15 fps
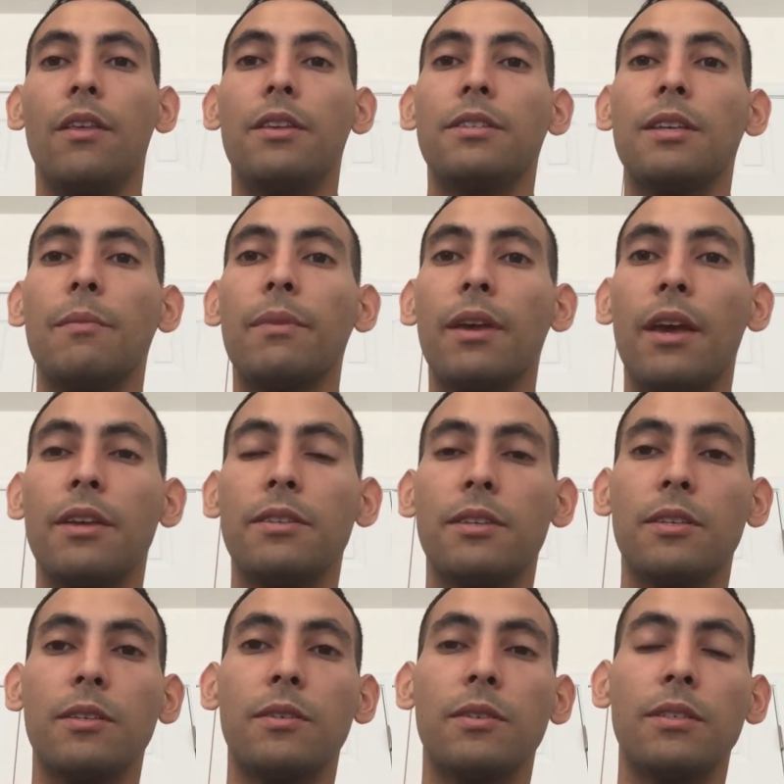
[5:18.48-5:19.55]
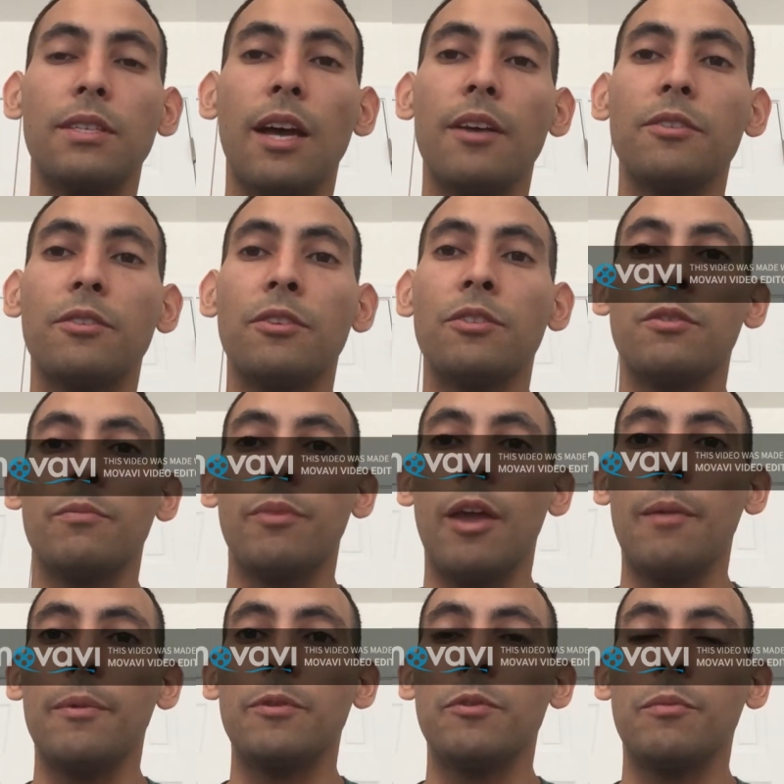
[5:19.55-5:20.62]
In some cases, Down syndrome
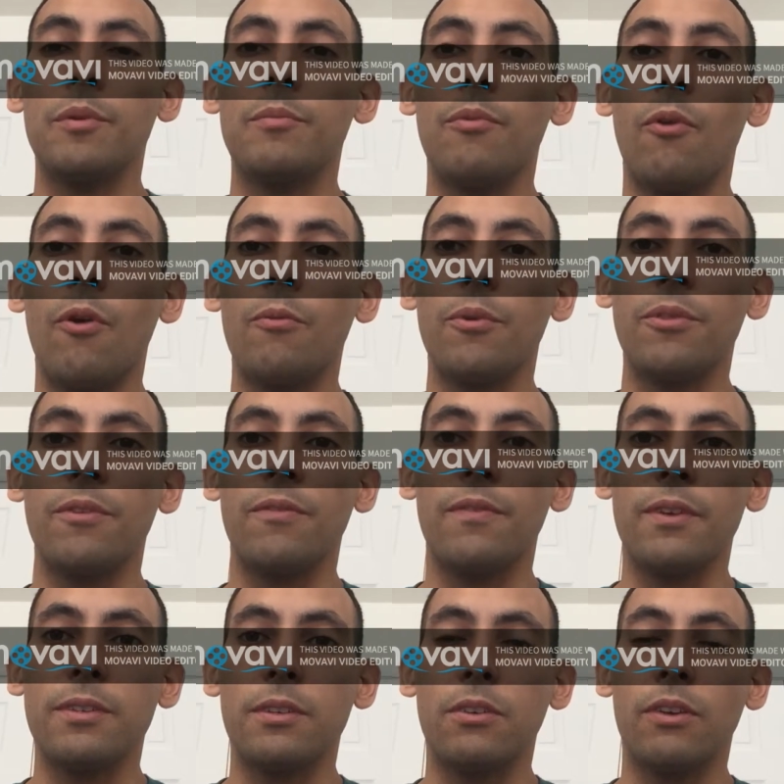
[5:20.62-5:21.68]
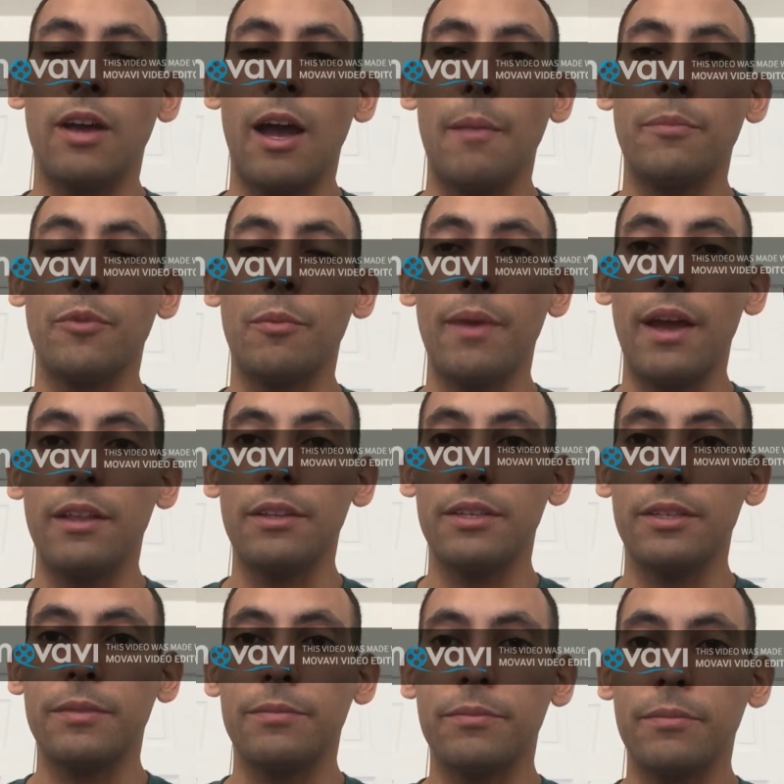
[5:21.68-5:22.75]
babies will be born with a physical
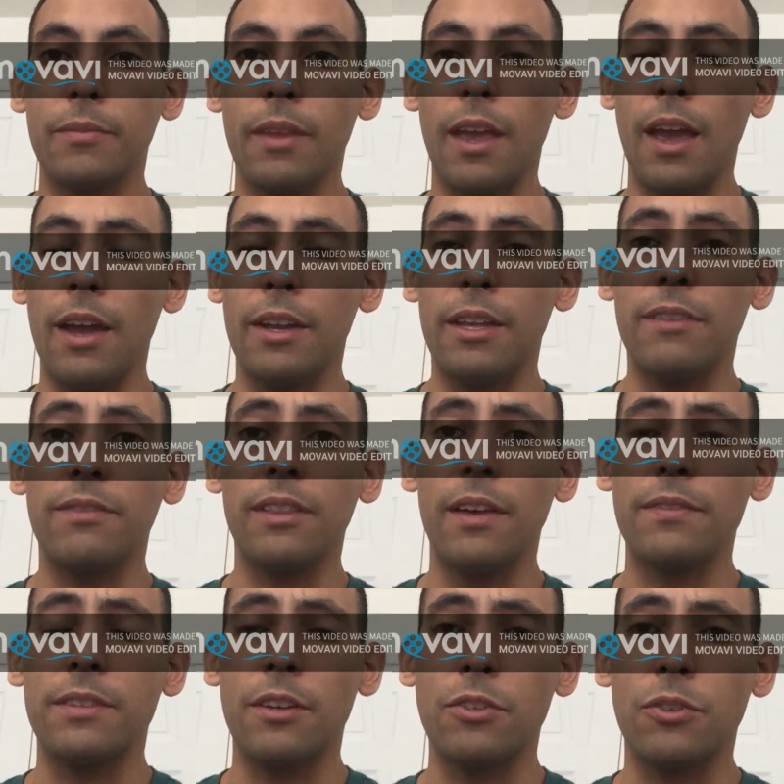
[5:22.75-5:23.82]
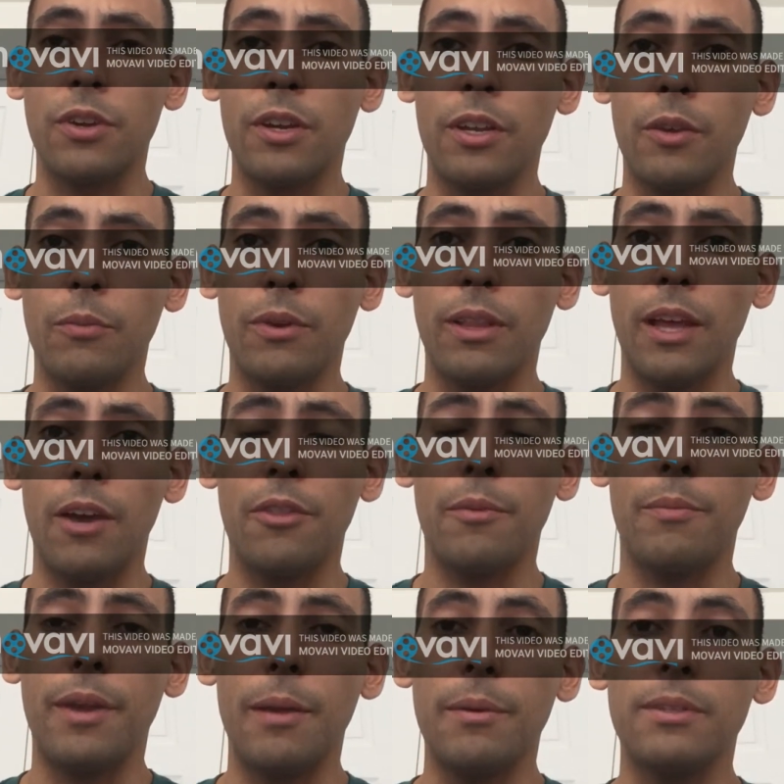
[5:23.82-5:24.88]
abnormality, and if left untreated, will allow the
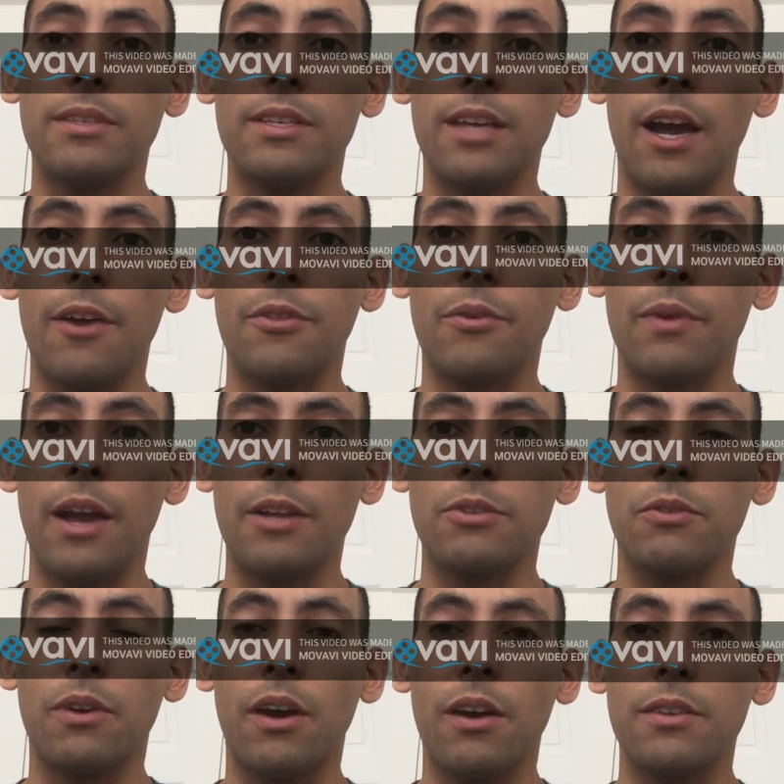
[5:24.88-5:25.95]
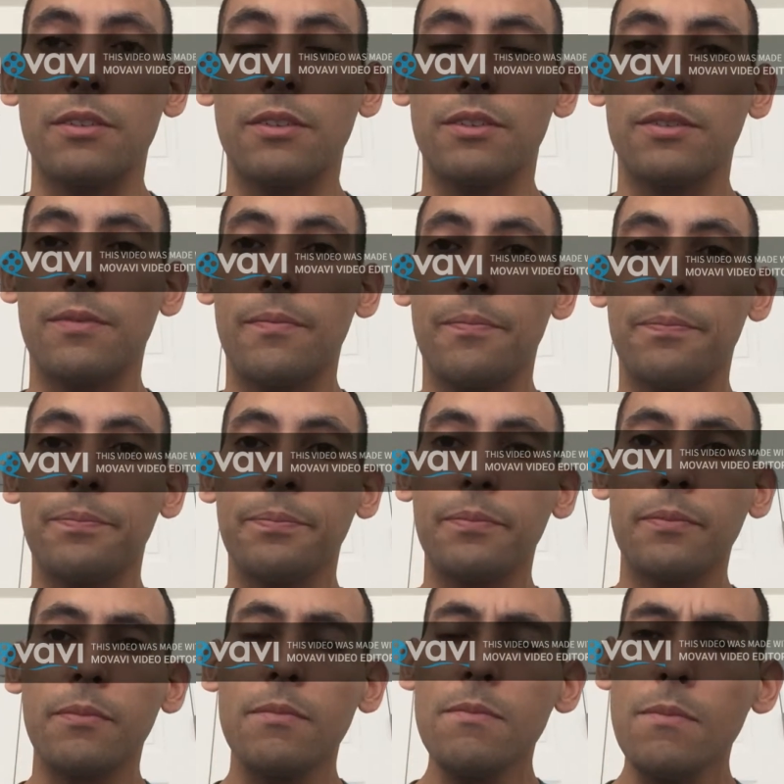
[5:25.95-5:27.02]
baby to die through natural causes.
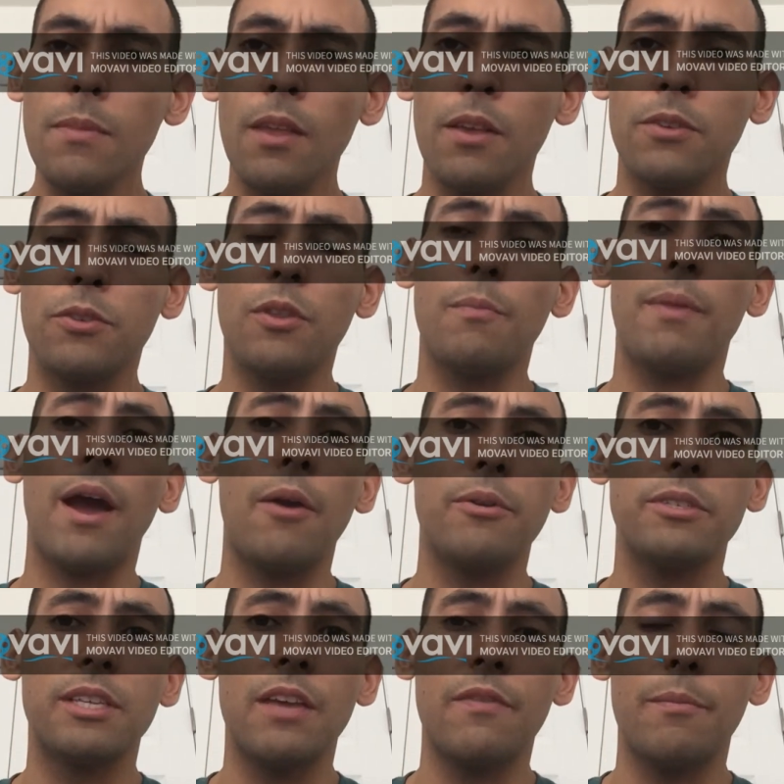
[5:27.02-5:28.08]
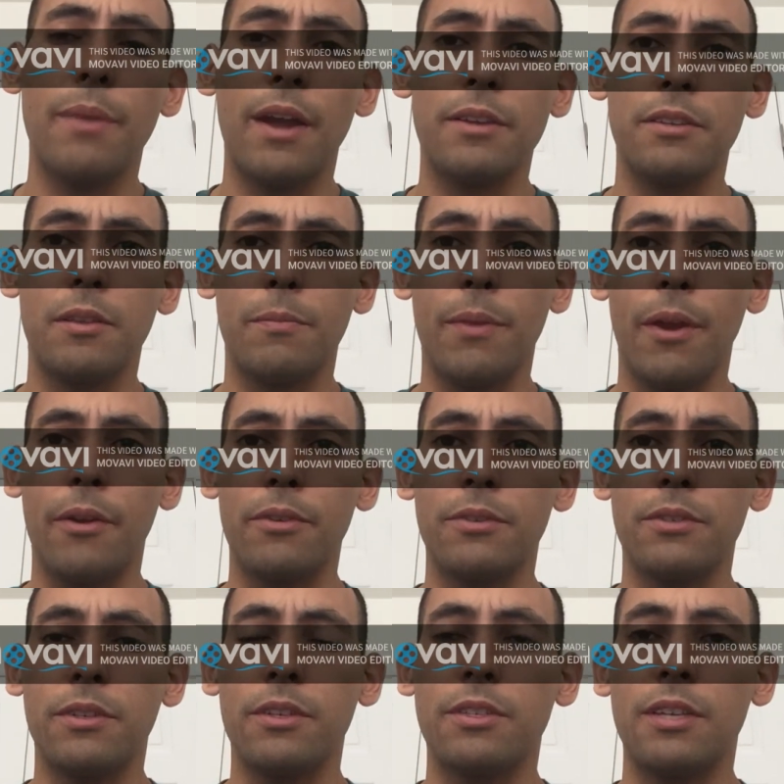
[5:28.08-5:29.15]
And so the power is given back to the
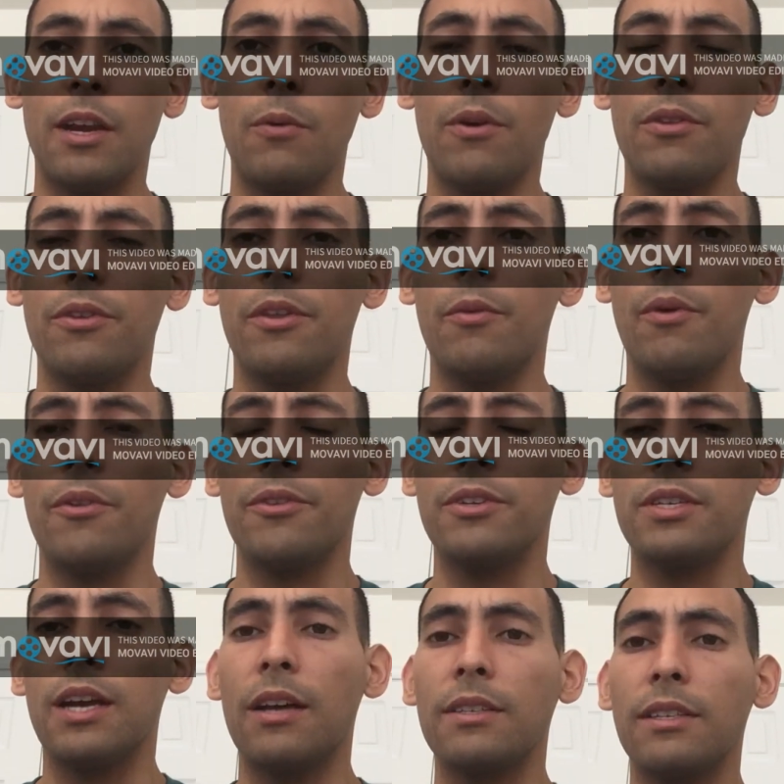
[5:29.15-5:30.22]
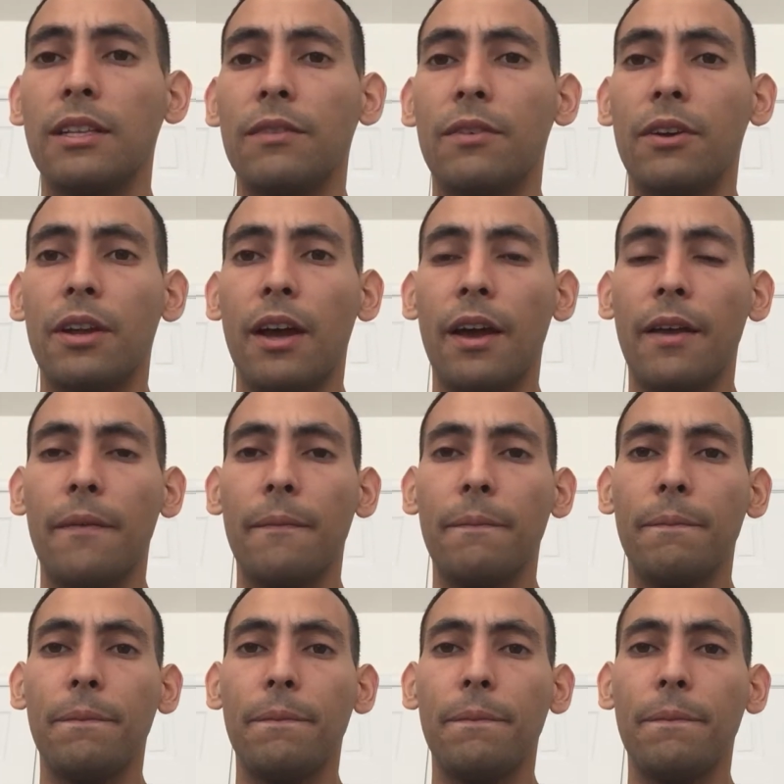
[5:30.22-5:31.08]
parents to decide whether they want their child to live or die.